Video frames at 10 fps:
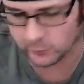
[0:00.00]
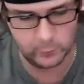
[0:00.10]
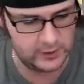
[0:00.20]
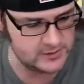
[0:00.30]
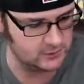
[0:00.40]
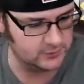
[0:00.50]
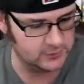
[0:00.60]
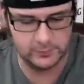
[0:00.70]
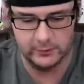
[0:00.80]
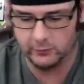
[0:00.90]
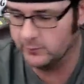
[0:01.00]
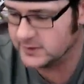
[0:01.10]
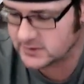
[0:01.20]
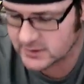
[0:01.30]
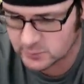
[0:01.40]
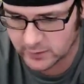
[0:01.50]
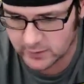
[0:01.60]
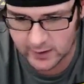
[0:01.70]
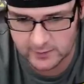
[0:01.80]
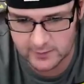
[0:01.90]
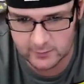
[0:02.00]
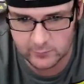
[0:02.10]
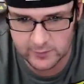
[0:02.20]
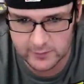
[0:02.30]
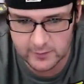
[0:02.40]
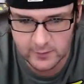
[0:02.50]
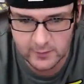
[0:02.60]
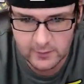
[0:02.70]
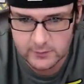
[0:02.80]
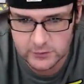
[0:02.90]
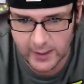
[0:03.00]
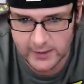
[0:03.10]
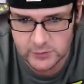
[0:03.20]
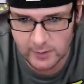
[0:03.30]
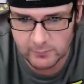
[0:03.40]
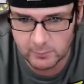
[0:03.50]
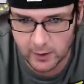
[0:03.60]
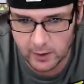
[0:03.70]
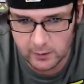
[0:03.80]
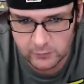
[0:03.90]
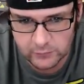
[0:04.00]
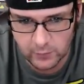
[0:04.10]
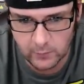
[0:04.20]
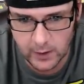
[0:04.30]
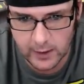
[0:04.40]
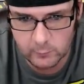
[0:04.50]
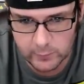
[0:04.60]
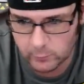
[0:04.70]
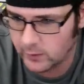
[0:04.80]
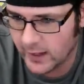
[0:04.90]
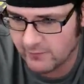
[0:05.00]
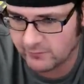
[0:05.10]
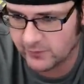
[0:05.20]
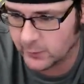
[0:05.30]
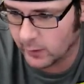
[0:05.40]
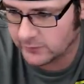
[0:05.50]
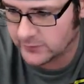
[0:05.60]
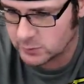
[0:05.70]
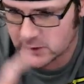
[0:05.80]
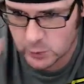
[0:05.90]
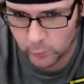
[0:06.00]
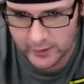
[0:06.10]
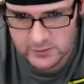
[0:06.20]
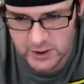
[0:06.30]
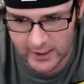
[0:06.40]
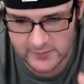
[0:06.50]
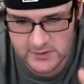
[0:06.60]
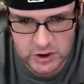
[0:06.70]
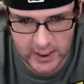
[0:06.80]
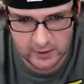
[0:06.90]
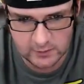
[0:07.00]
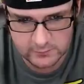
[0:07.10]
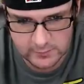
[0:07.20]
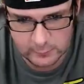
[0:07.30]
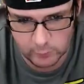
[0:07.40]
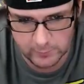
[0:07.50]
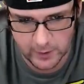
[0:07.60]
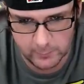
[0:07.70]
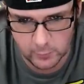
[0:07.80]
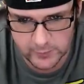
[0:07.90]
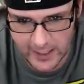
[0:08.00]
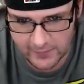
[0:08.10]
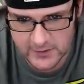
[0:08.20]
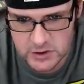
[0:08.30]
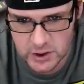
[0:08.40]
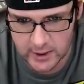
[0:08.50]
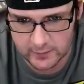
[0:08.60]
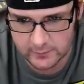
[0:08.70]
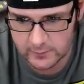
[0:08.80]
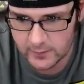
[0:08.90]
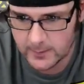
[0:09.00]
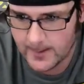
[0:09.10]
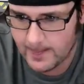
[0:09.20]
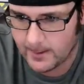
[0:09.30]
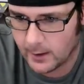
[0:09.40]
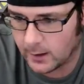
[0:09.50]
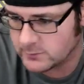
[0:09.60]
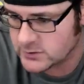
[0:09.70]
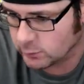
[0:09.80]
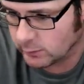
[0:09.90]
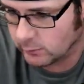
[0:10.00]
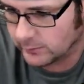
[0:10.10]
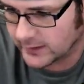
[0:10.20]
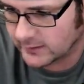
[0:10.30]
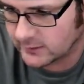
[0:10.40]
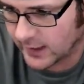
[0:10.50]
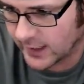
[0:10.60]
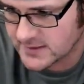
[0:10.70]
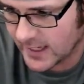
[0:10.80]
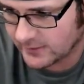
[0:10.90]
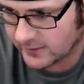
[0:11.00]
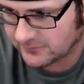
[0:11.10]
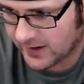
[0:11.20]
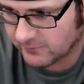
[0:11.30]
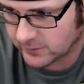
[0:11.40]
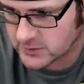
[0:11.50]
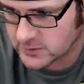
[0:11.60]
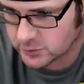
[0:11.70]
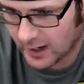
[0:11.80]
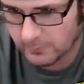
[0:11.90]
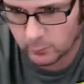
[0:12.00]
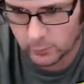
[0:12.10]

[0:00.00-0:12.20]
was a little bit remiss this weekend, and he really kind of dropped the ball. So uh, we will have a video out this week. So wait, check on this channel. It will be uploaded on this channel. Um, so we will be getting you guys that that 500 subscriber. We're